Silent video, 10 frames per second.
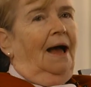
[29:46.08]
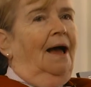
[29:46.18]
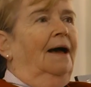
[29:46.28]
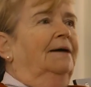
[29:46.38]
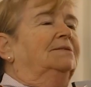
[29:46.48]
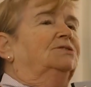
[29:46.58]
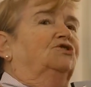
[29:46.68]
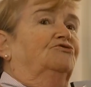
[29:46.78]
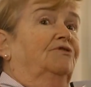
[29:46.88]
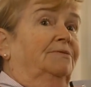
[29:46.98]
And
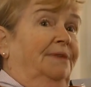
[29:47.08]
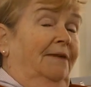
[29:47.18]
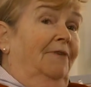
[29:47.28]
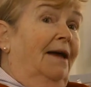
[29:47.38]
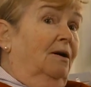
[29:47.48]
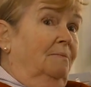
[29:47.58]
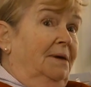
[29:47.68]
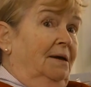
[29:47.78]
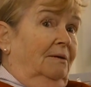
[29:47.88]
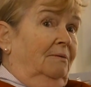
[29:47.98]
they read our
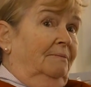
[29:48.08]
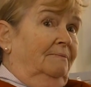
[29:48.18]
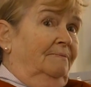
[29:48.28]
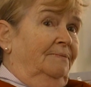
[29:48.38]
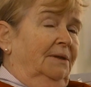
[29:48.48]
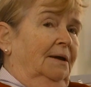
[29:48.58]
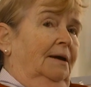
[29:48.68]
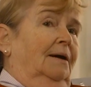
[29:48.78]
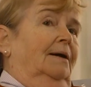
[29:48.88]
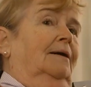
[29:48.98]
mail.
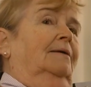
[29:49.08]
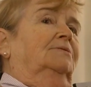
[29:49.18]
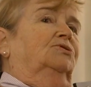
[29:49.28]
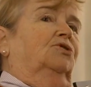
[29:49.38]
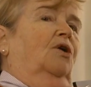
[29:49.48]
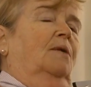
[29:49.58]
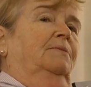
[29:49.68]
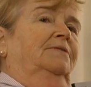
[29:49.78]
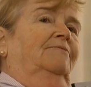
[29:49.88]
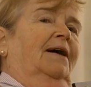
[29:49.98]
Sister
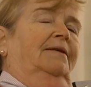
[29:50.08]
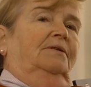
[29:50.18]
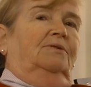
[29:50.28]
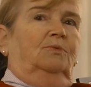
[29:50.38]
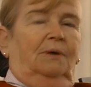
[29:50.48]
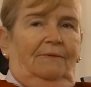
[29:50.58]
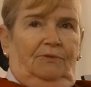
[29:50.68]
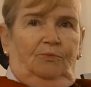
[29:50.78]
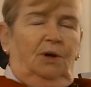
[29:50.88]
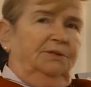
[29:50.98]
Carmelite read it, or
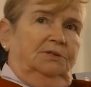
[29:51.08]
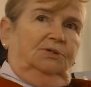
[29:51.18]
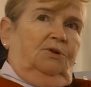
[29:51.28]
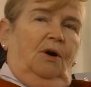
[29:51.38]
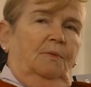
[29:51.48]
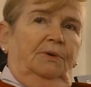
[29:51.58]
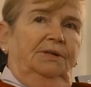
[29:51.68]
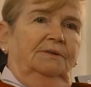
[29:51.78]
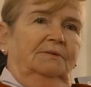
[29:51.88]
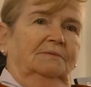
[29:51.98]
whoever it was, Sister
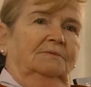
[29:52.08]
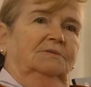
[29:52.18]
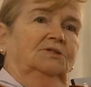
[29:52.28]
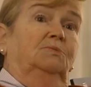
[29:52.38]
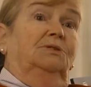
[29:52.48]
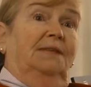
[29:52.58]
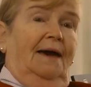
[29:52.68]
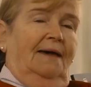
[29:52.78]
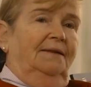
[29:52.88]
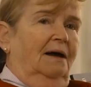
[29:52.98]
Carmelite. She was the
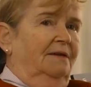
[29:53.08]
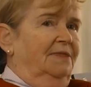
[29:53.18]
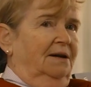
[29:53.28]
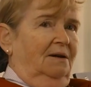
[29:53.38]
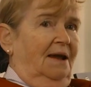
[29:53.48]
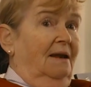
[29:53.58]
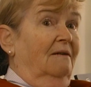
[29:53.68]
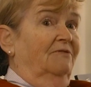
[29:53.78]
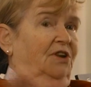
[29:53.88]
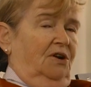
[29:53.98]
head nun there, and I
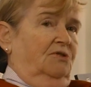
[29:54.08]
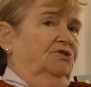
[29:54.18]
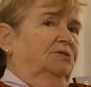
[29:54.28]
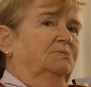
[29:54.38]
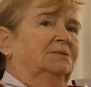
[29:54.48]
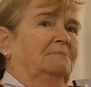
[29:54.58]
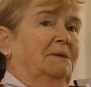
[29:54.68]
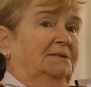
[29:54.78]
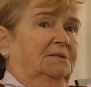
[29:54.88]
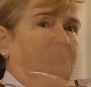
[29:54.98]
loved her. She was the
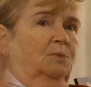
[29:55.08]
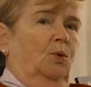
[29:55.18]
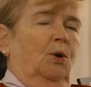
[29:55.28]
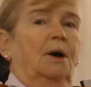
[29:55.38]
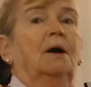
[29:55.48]
best of them all.